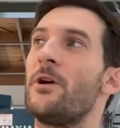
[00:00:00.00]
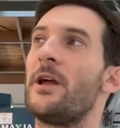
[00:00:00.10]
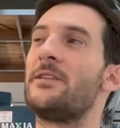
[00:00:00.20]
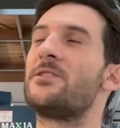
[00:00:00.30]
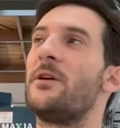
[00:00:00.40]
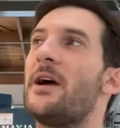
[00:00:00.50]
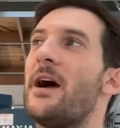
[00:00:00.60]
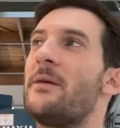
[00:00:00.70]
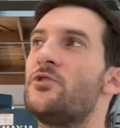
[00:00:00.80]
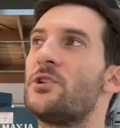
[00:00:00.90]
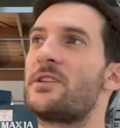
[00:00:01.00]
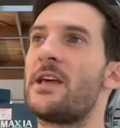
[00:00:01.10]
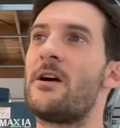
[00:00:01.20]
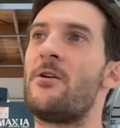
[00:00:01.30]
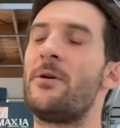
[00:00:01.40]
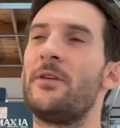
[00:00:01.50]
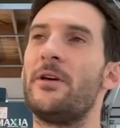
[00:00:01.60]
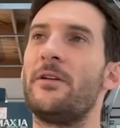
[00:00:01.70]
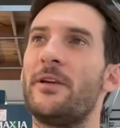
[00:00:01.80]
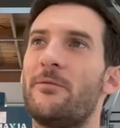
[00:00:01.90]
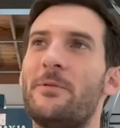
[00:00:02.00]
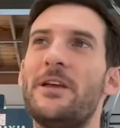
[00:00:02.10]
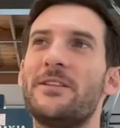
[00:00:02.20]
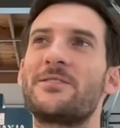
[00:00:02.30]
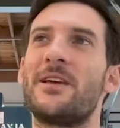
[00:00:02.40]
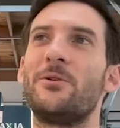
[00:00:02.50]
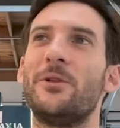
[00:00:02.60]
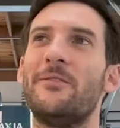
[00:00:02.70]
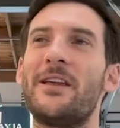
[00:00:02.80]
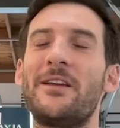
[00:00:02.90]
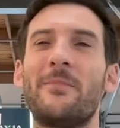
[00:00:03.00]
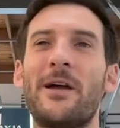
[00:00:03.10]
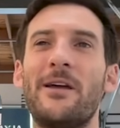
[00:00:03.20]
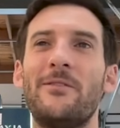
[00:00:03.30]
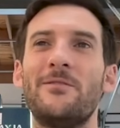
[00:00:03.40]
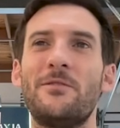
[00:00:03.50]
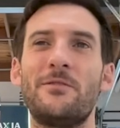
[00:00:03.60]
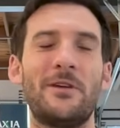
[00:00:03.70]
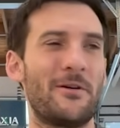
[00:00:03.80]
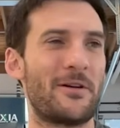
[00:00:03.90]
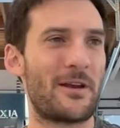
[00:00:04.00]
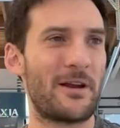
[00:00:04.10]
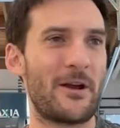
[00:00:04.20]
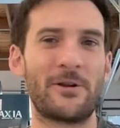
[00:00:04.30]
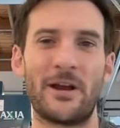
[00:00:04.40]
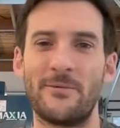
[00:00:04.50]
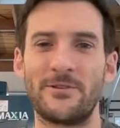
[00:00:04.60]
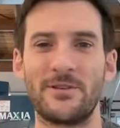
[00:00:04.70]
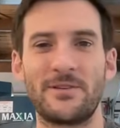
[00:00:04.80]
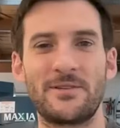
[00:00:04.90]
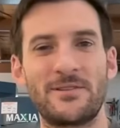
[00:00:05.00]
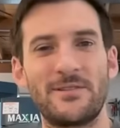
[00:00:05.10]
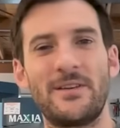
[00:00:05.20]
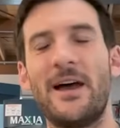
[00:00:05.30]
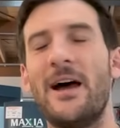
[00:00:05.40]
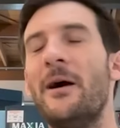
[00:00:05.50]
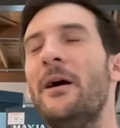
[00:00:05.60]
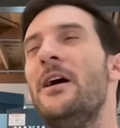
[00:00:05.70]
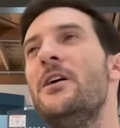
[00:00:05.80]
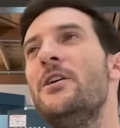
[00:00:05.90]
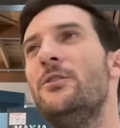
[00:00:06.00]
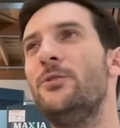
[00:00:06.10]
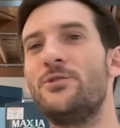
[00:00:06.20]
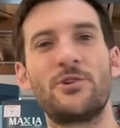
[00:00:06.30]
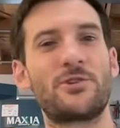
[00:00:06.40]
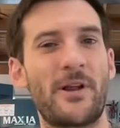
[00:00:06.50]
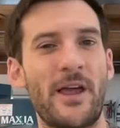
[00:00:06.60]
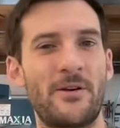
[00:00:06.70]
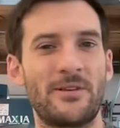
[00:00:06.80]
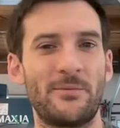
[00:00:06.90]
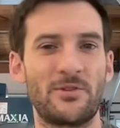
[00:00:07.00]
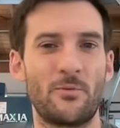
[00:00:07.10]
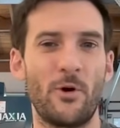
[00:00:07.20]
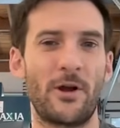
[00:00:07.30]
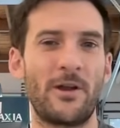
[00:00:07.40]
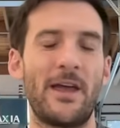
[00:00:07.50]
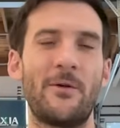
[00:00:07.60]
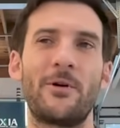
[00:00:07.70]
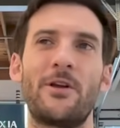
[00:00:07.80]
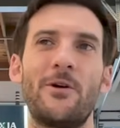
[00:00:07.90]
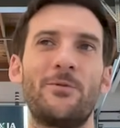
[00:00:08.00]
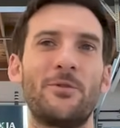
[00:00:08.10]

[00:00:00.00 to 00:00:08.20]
so I'm just now in the, like, repeating the cycle of getting my, got an aerodynamicist, who's just starting out in some of this work, and we're going to go through the